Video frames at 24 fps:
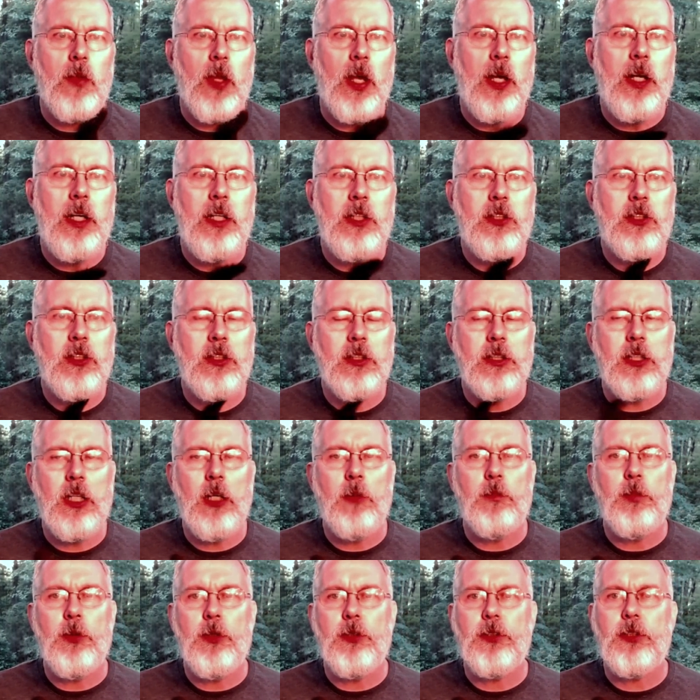Asian
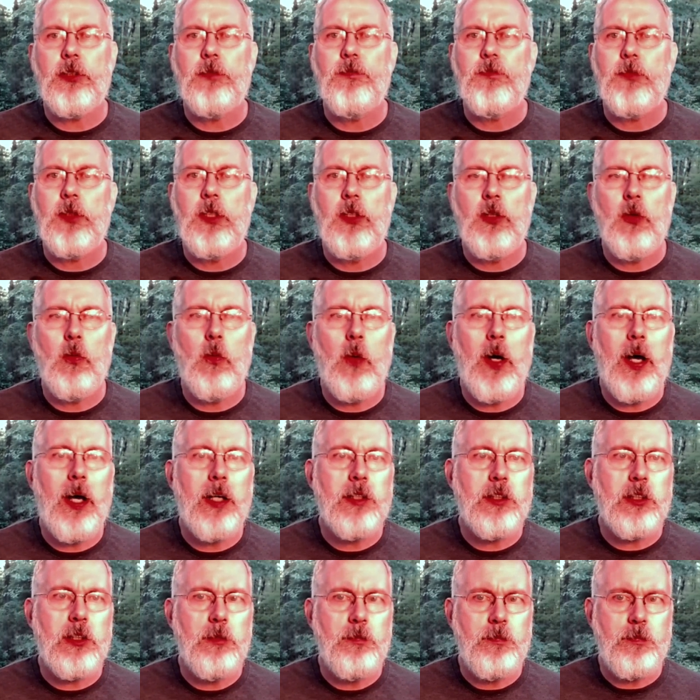temples in the
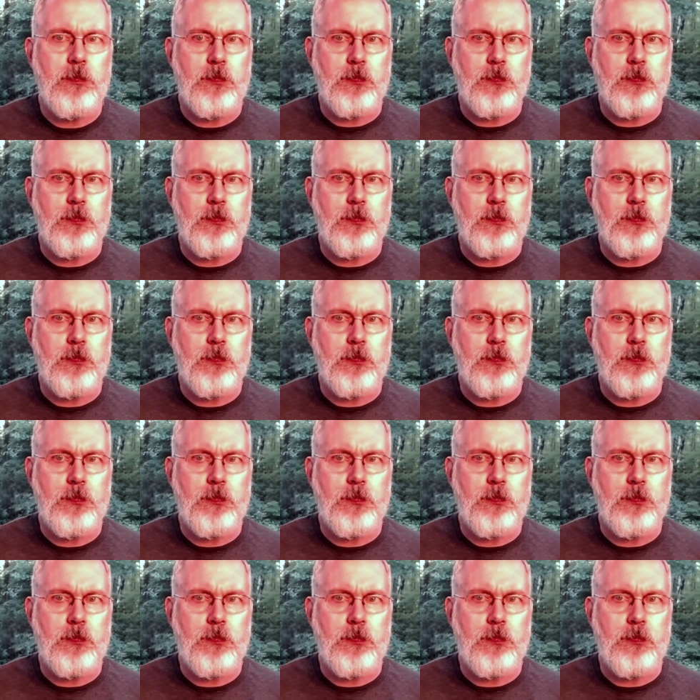West,